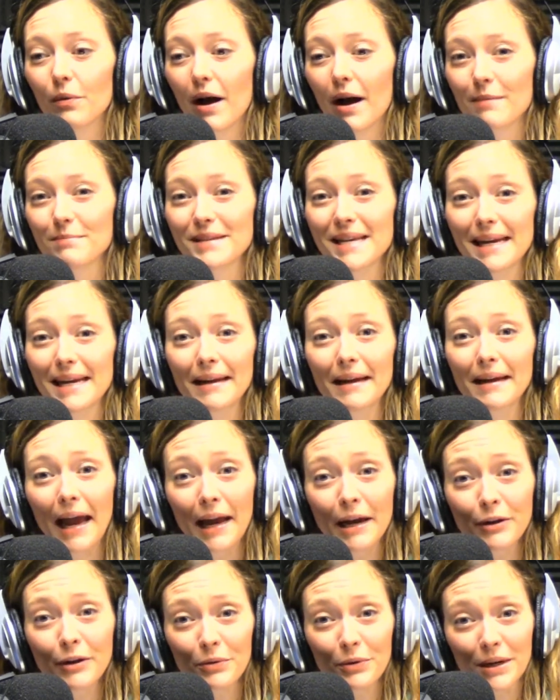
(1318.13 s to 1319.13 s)
getting
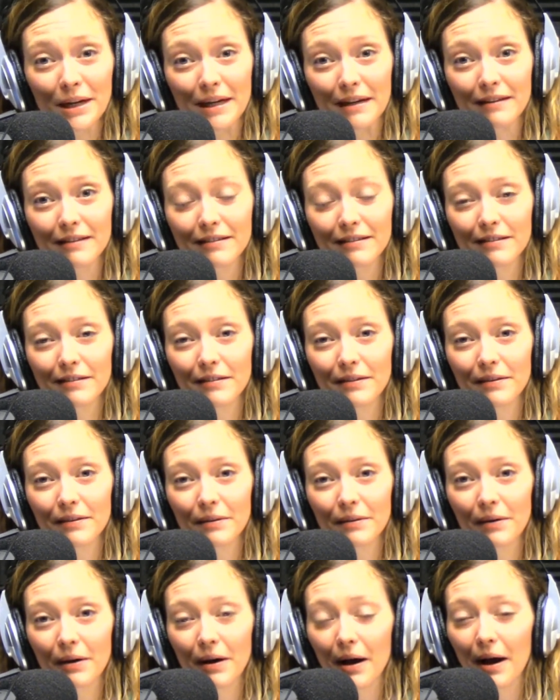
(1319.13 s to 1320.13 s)
angry.
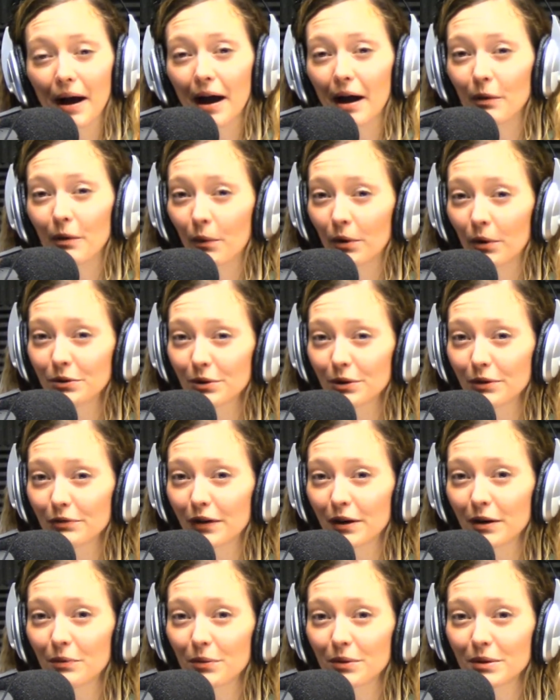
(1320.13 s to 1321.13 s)
I wonder if
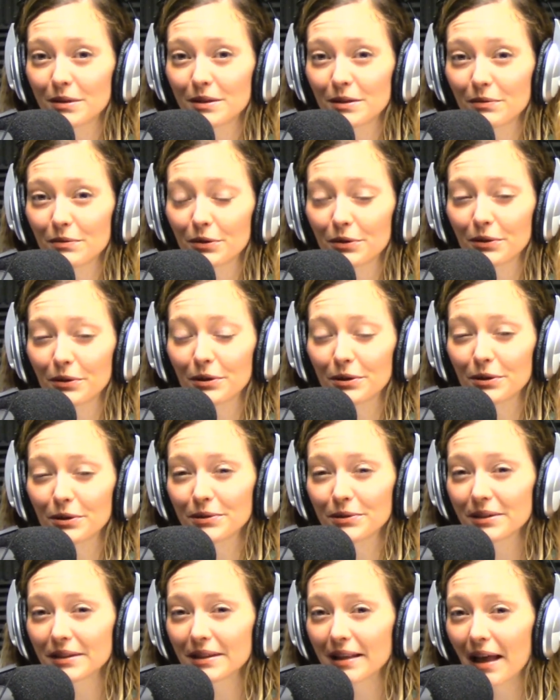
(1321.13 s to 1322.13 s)
anyone's ever
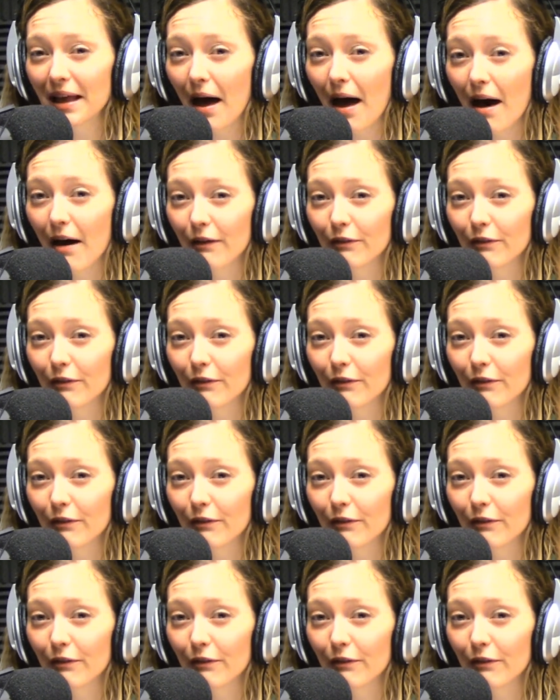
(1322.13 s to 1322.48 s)
learned love